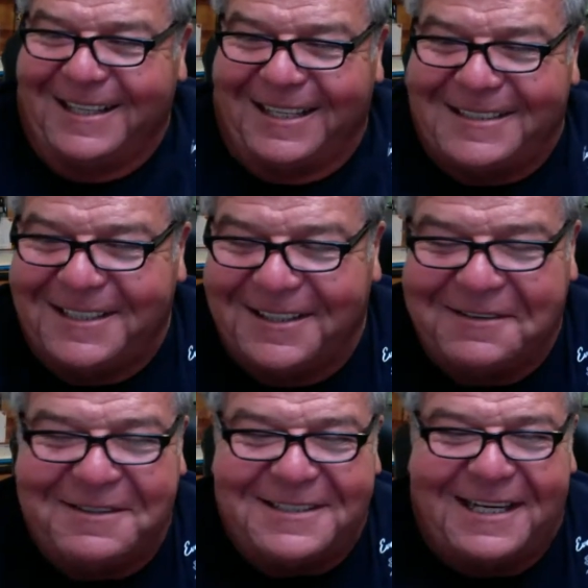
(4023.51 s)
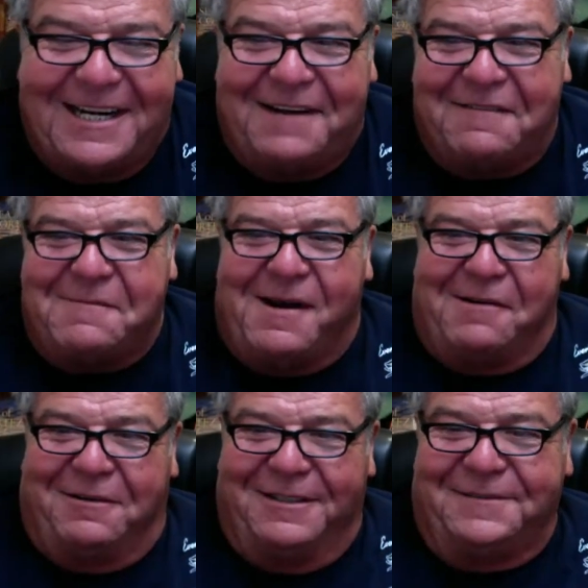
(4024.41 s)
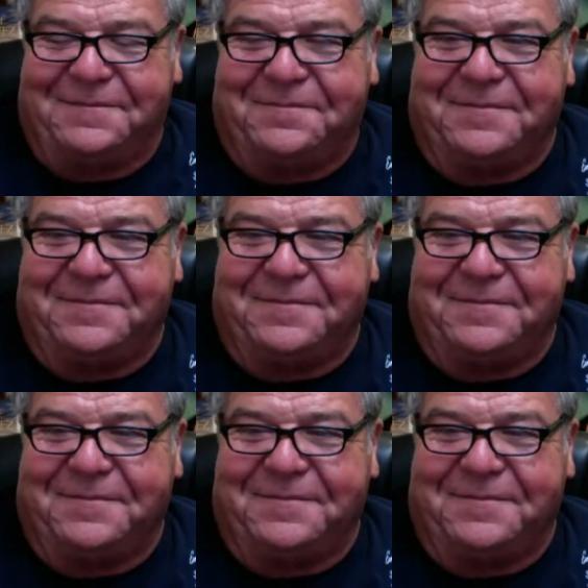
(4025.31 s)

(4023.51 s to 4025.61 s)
That's the only reason I never bought one.